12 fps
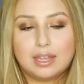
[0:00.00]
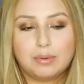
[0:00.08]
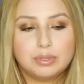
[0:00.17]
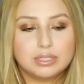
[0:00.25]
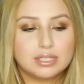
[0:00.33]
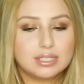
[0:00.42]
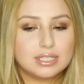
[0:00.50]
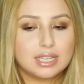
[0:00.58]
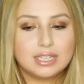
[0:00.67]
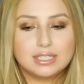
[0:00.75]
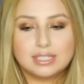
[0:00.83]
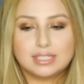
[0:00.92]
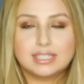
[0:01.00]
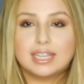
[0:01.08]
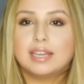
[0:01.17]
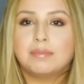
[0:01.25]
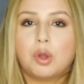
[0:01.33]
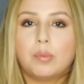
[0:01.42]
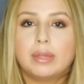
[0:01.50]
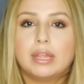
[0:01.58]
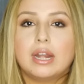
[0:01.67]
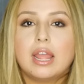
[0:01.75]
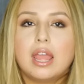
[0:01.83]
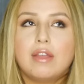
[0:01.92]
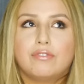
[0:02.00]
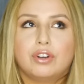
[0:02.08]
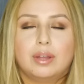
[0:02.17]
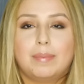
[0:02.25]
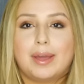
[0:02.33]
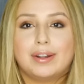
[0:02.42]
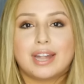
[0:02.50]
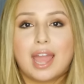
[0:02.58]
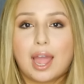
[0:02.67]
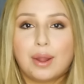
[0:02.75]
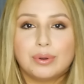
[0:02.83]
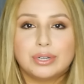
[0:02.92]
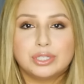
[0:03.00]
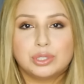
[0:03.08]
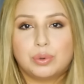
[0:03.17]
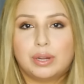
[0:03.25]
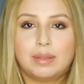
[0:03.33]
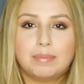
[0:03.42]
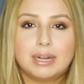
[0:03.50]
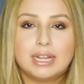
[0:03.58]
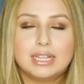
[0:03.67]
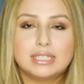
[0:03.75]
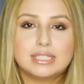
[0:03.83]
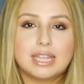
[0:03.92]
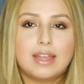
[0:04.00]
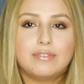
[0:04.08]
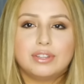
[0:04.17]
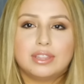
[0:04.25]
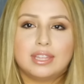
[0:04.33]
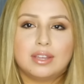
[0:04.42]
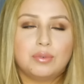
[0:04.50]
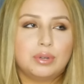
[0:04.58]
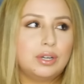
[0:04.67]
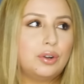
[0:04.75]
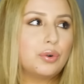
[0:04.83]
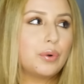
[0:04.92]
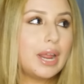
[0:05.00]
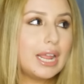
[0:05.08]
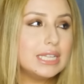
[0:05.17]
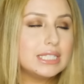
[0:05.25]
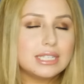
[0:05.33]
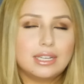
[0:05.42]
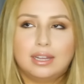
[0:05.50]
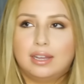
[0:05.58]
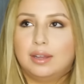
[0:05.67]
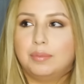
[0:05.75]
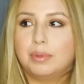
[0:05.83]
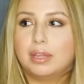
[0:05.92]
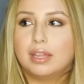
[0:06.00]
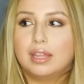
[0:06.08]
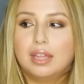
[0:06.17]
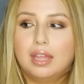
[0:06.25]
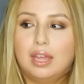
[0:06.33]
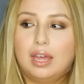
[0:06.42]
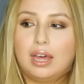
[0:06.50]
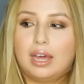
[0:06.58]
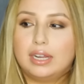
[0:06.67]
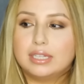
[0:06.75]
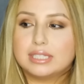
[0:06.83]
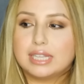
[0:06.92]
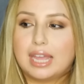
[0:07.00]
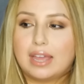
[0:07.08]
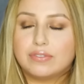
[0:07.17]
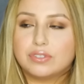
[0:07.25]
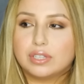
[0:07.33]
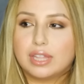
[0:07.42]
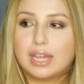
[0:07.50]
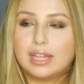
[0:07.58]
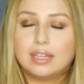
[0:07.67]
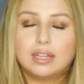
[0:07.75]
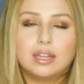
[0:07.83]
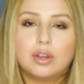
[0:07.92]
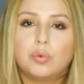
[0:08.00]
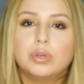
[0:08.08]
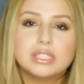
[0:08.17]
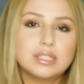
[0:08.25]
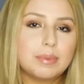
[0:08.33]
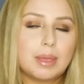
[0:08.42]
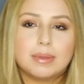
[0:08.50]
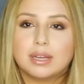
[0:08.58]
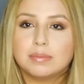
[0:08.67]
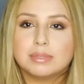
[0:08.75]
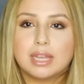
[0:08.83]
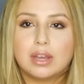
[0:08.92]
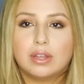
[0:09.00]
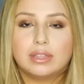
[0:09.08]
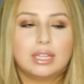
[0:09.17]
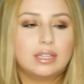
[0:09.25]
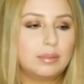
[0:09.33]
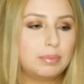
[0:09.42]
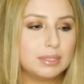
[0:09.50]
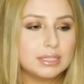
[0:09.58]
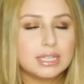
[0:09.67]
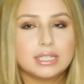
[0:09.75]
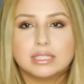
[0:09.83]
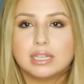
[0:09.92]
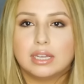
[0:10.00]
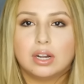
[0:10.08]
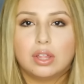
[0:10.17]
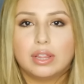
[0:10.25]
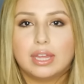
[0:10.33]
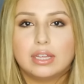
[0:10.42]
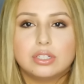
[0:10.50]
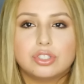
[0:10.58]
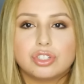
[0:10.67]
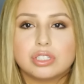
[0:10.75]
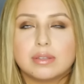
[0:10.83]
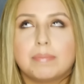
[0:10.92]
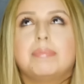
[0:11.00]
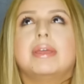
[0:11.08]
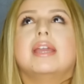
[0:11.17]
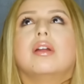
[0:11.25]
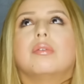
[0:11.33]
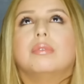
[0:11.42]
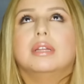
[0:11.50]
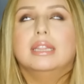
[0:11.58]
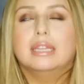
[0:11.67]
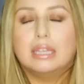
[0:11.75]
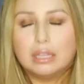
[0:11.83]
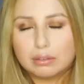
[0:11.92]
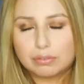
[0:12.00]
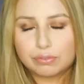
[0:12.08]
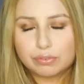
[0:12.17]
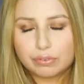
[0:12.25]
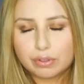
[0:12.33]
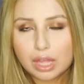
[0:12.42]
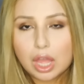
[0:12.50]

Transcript: It was a skin to skin moment for about an hour and 20 minutes. Everything went great. Honestly, after that, once the baby comes out and then the placenta and all that, it's just a big relief.